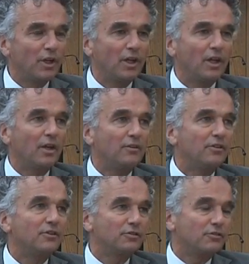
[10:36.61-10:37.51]
uh,
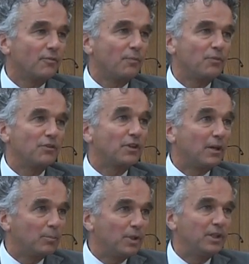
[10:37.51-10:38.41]
this, this
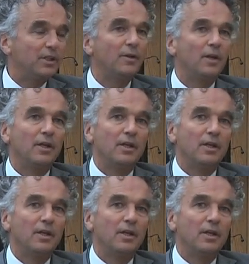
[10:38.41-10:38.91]
can be,